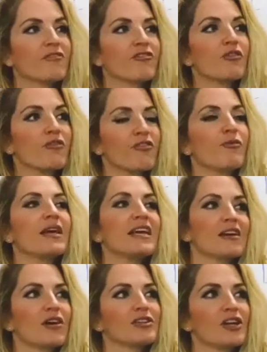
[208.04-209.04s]
For, for
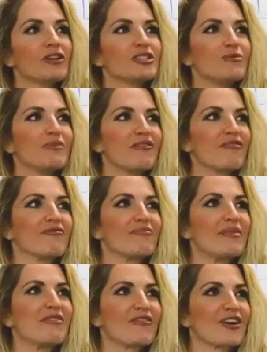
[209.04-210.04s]
me, I'll, I'll do me,
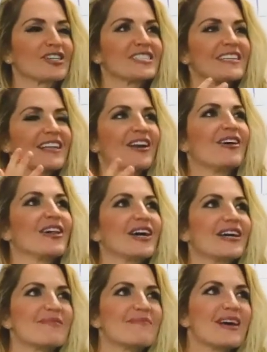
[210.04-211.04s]
me first and then I'll,
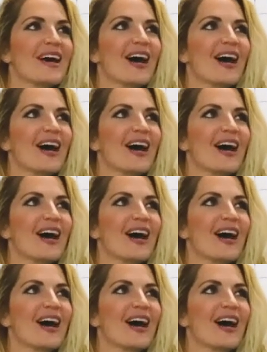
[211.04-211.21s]
um,